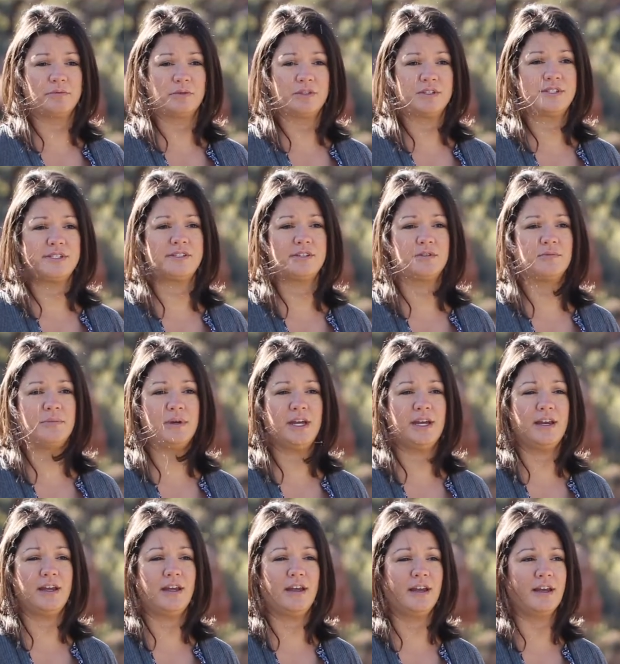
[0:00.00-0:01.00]
We're still
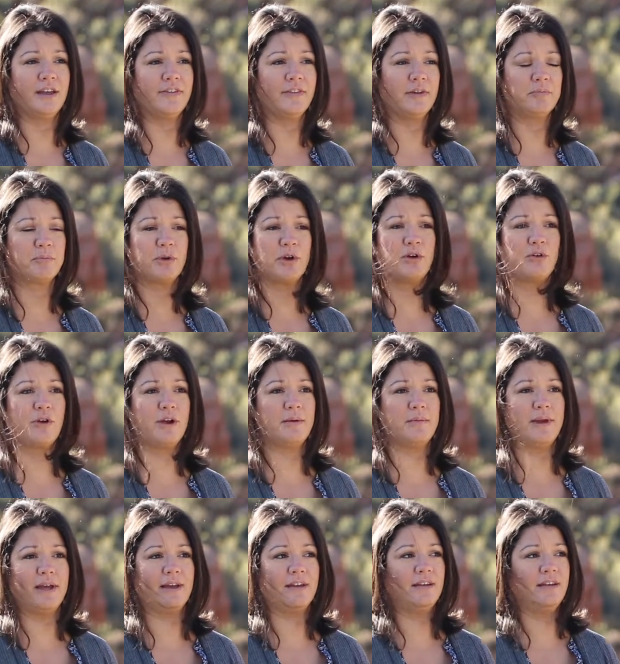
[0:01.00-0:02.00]
meeting, and the
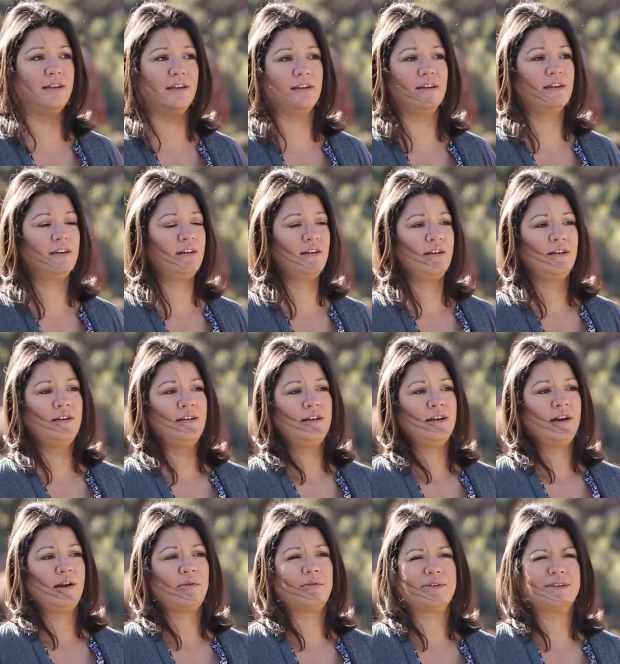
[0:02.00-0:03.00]
program ended,
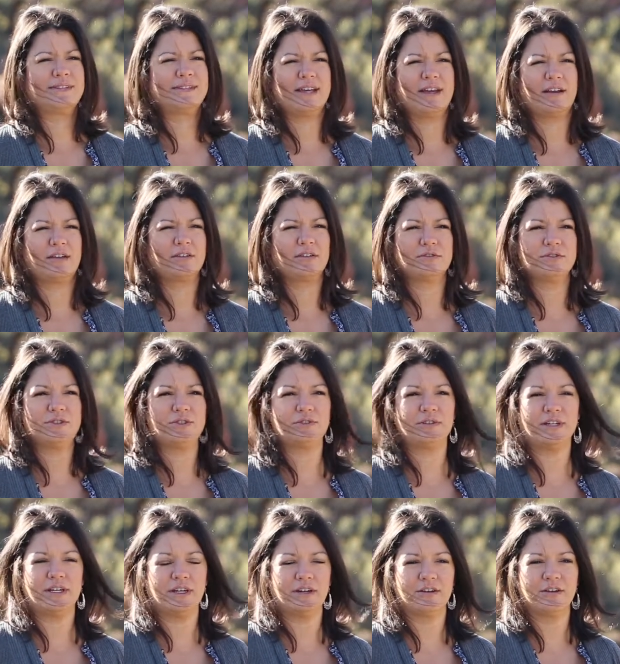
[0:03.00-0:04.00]
I want to say, close
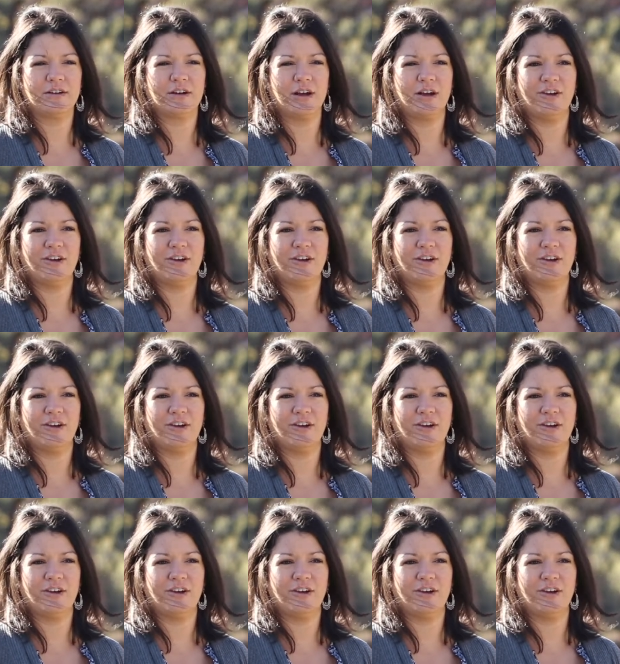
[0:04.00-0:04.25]
to a year